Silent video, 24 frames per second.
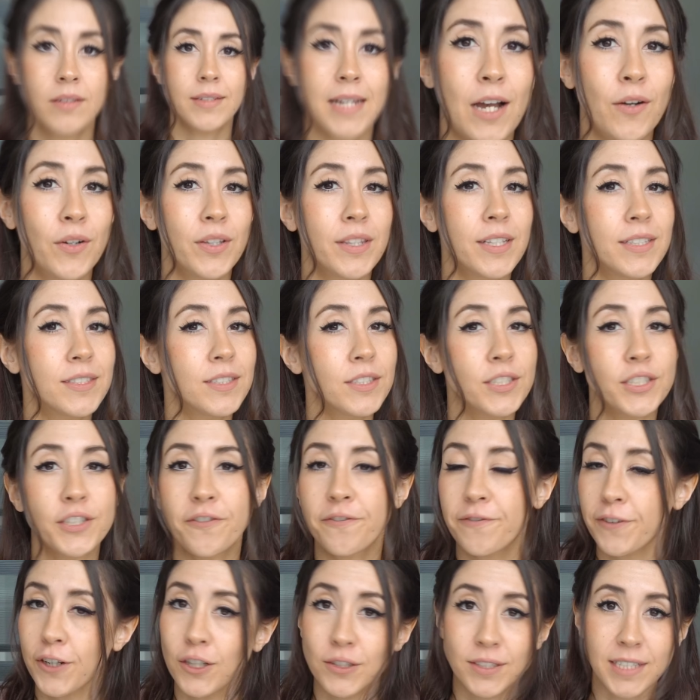Now, this is the
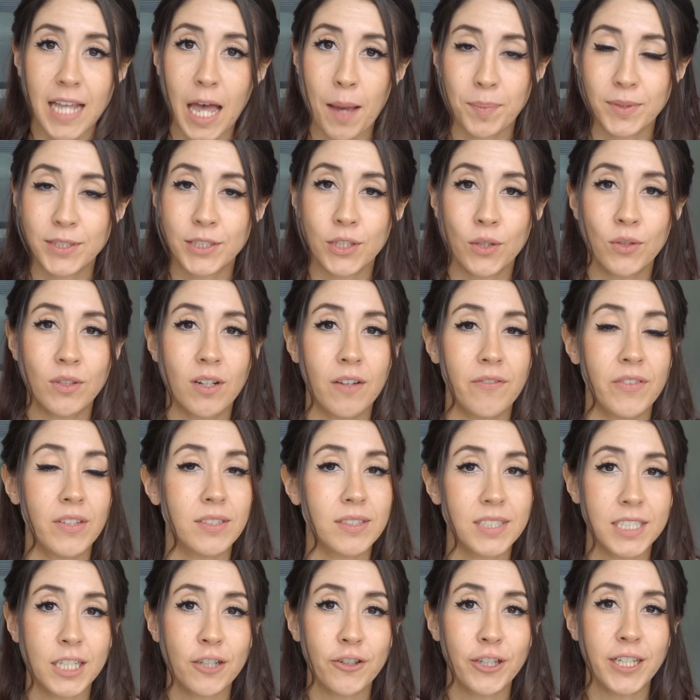first episode of the
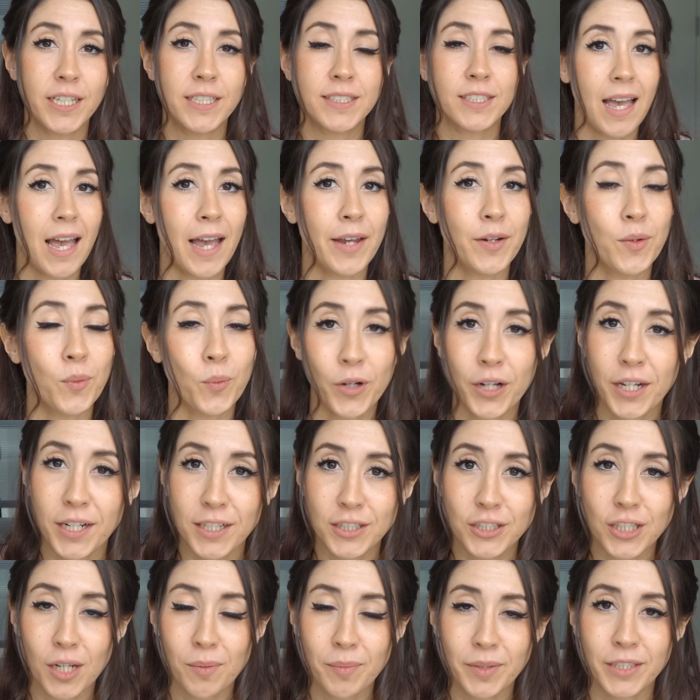series, and we're gonna
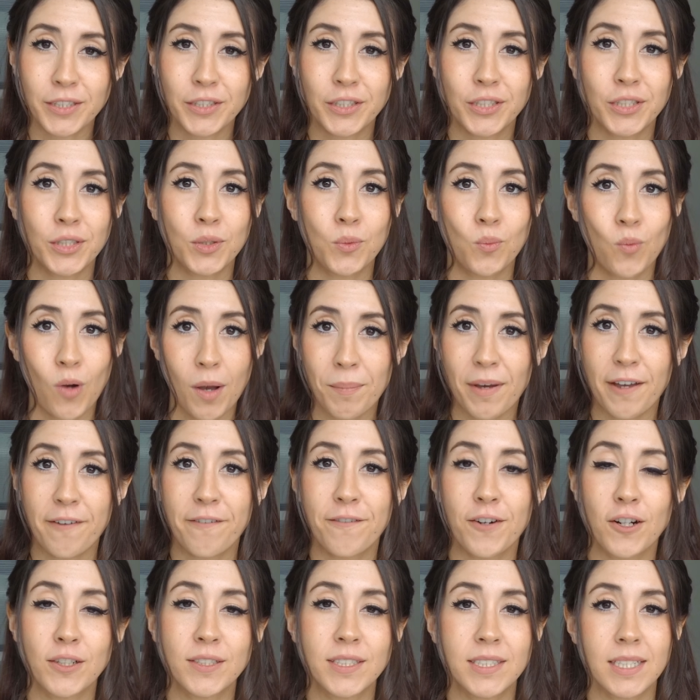jump into what my
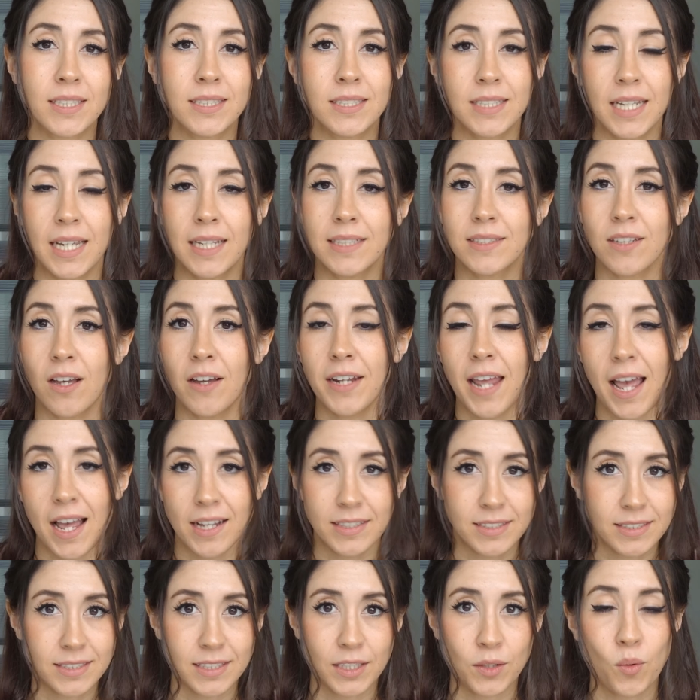first 6 days on
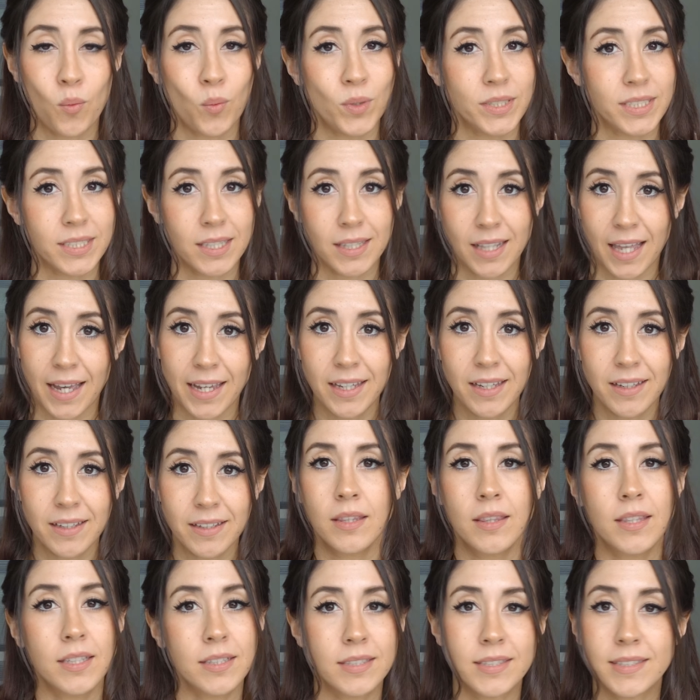Etsy was
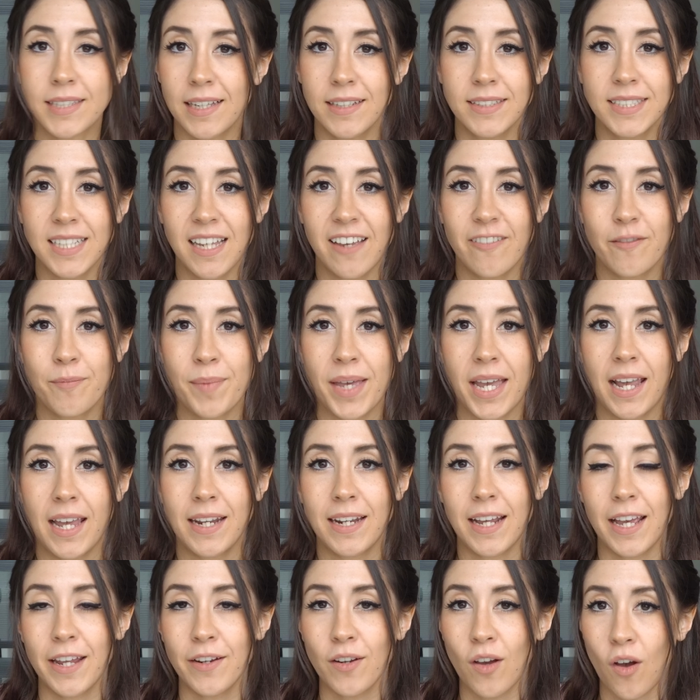like, the sales I've
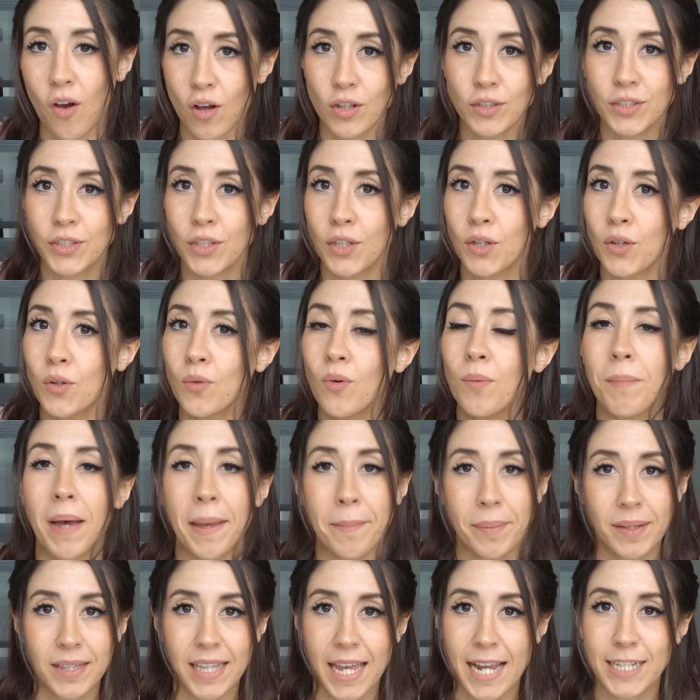made, and also my
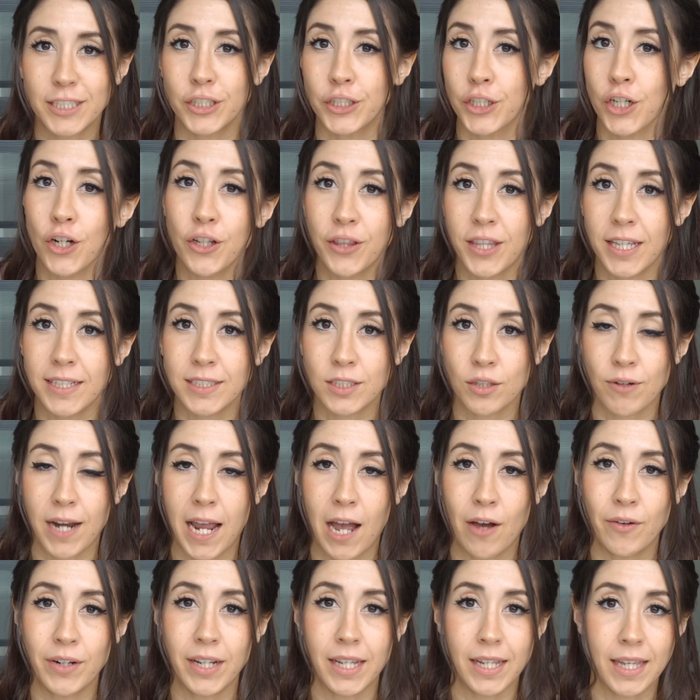plan to turn things
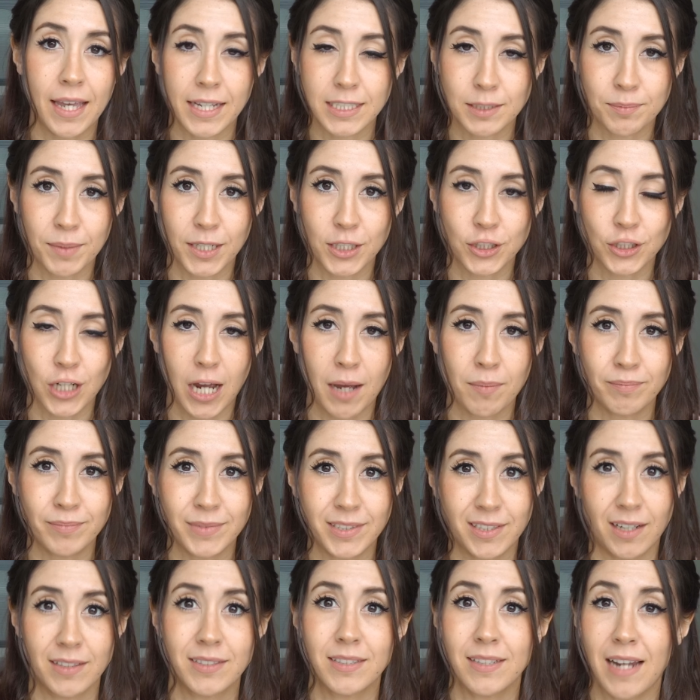around in case my shop
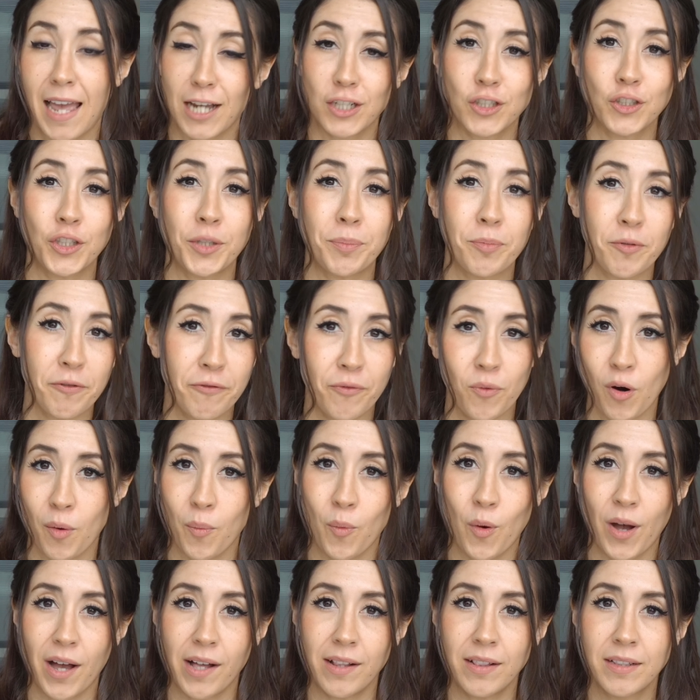doesn't actually perform
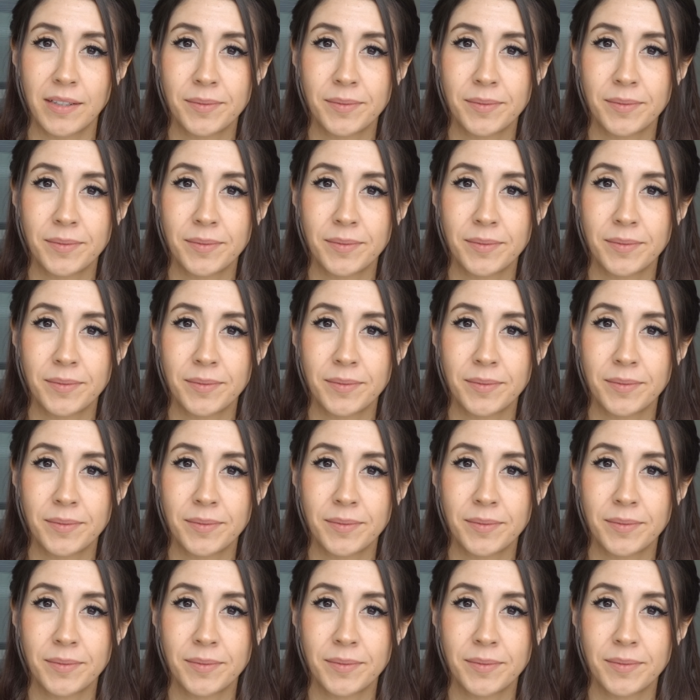well.